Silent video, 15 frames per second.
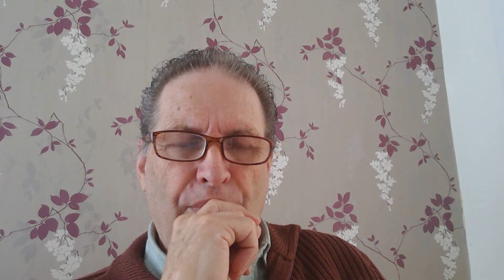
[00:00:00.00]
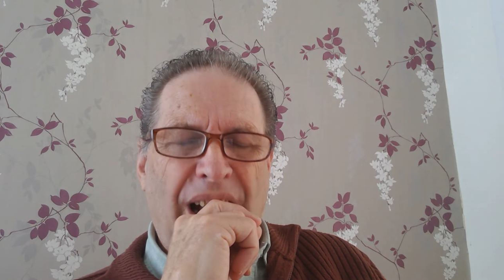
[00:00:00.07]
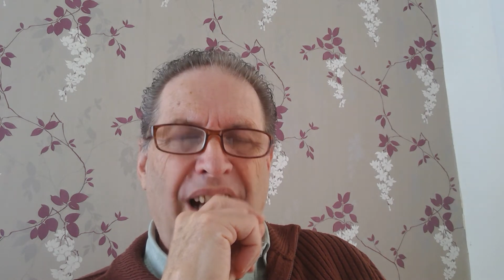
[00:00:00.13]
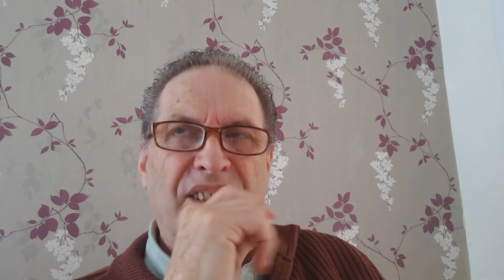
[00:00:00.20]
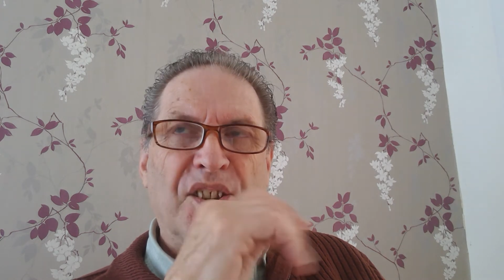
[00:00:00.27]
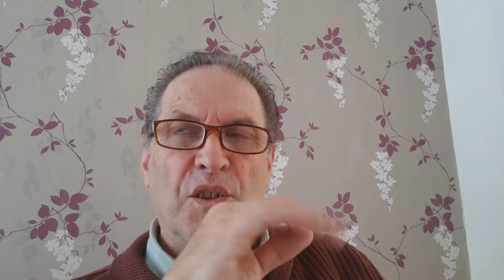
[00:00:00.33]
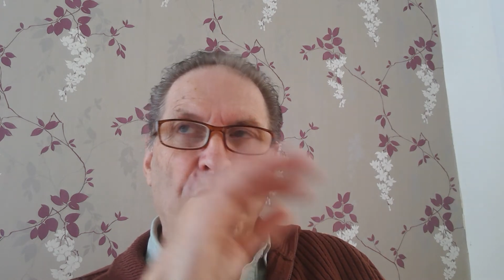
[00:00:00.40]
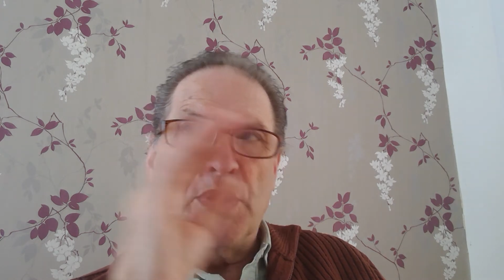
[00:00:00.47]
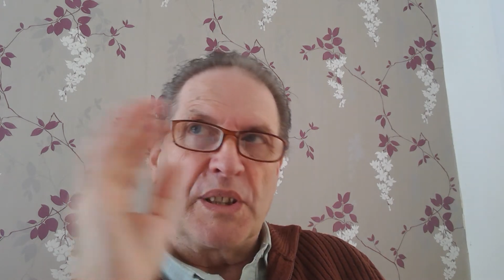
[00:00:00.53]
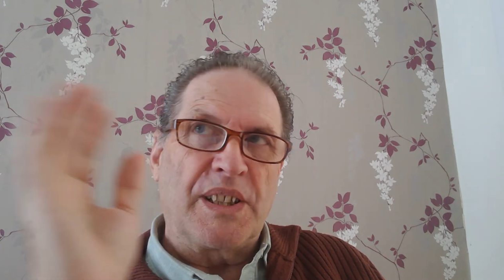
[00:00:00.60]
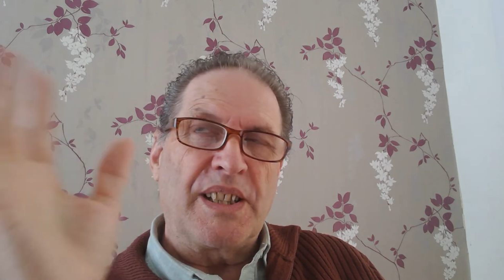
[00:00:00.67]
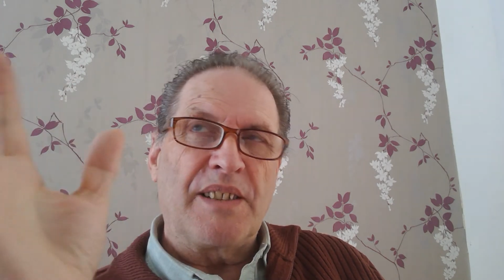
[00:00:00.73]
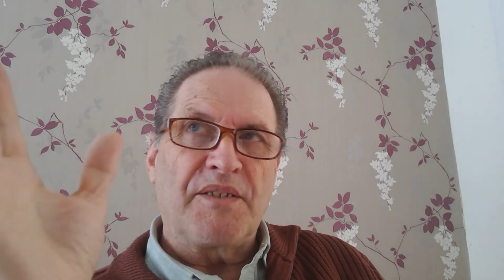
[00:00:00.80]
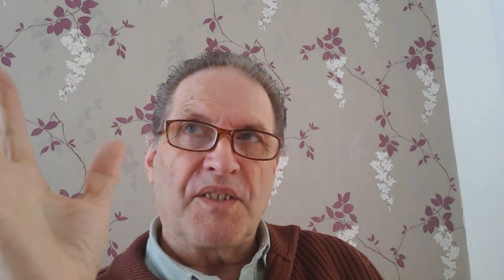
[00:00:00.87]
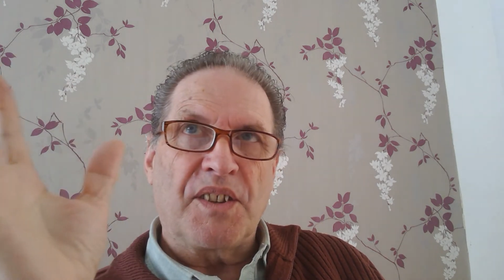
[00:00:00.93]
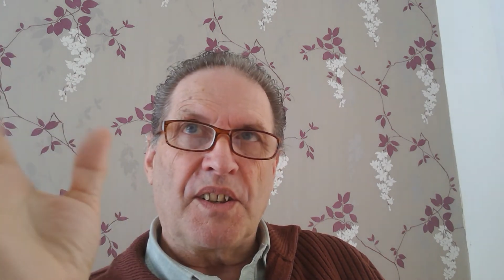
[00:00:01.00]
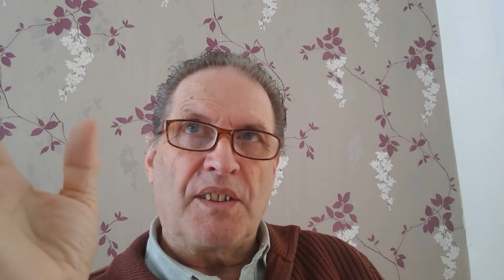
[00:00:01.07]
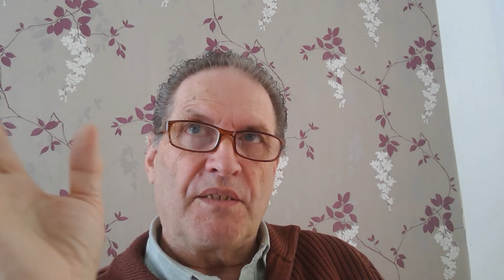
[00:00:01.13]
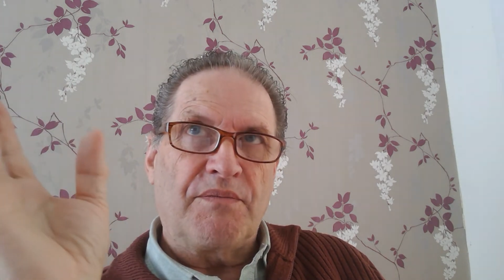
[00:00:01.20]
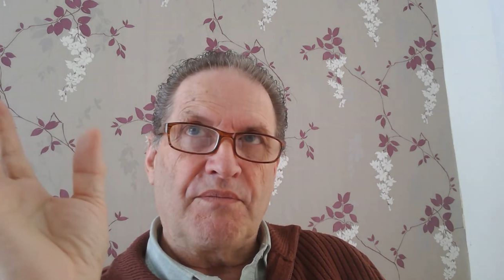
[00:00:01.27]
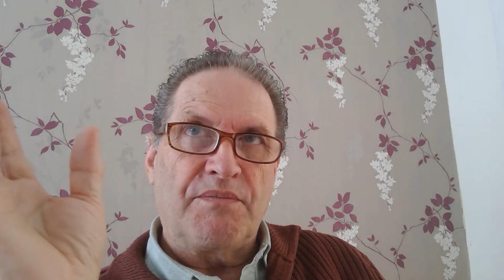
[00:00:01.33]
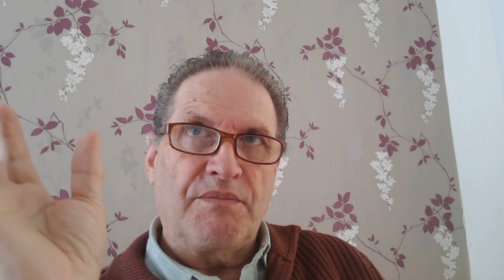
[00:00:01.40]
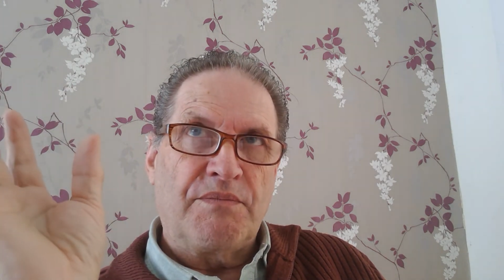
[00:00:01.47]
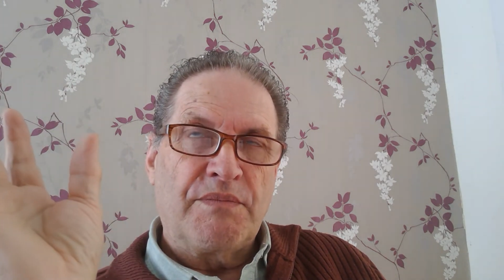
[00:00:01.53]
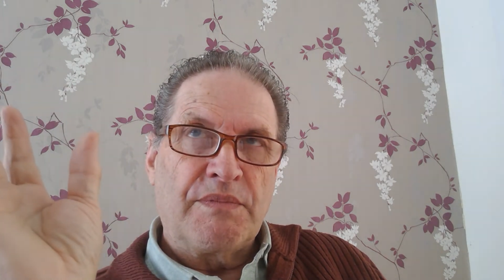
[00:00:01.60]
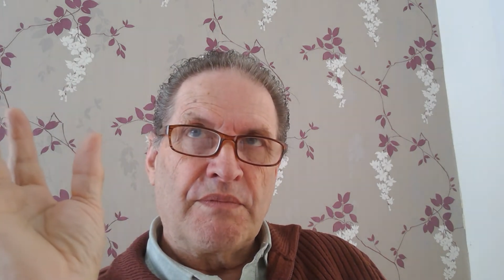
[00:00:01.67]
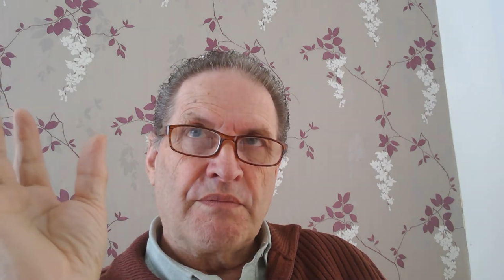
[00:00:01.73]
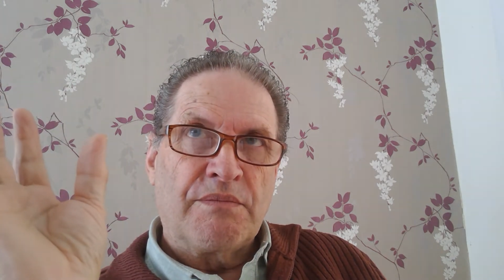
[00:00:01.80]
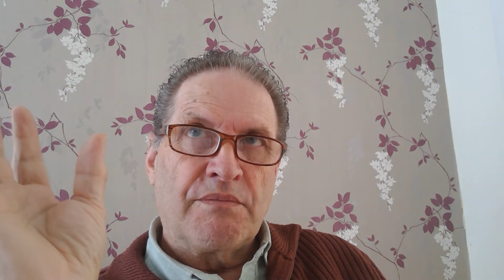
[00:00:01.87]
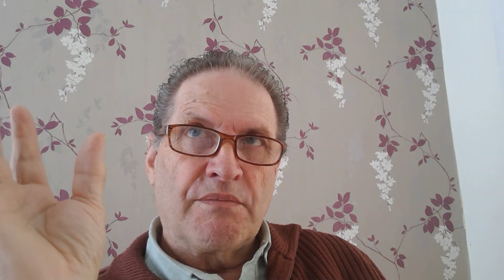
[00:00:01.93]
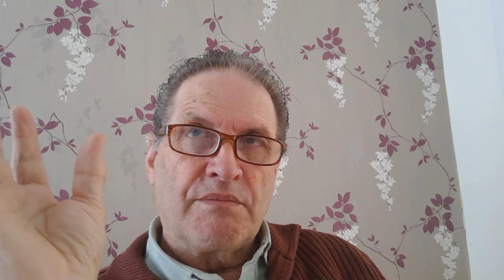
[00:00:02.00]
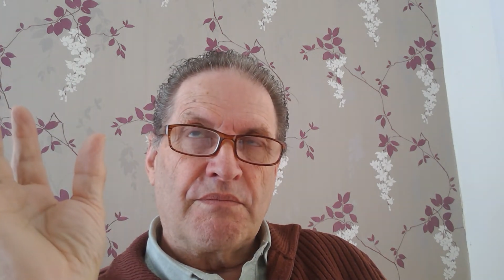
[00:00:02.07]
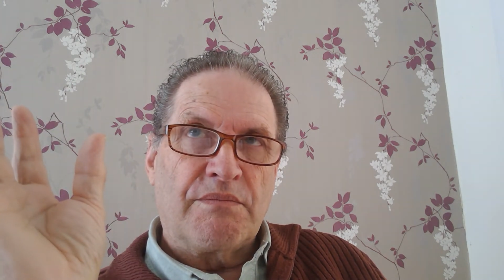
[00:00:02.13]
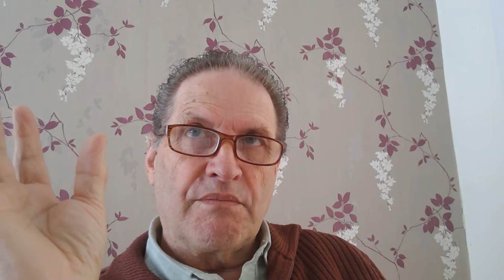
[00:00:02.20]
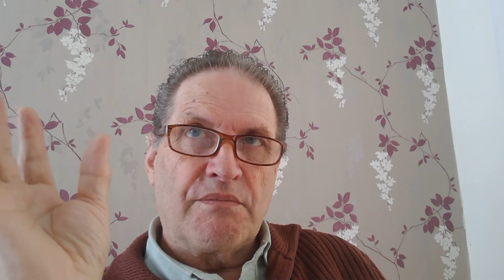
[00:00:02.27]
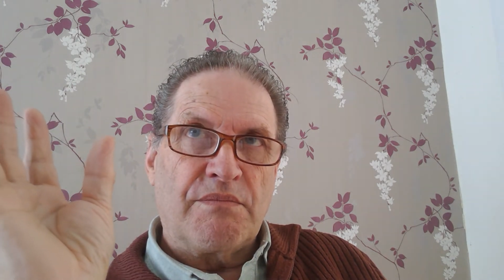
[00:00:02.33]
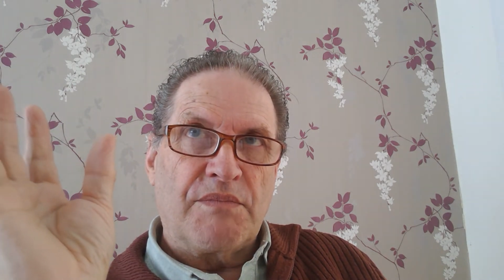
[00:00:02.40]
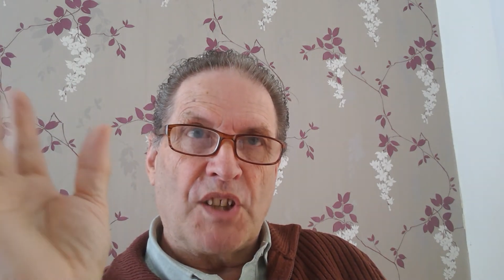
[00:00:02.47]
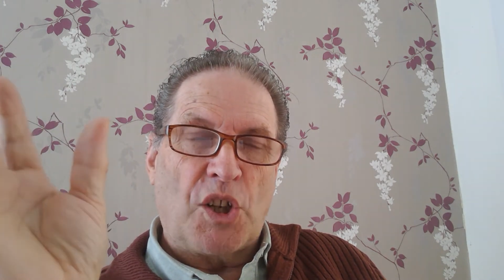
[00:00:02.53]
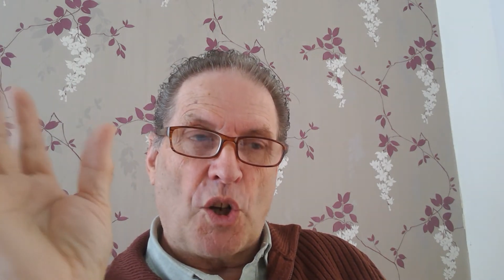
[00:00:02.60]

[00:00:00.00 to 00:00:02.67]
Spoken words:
I do believe that the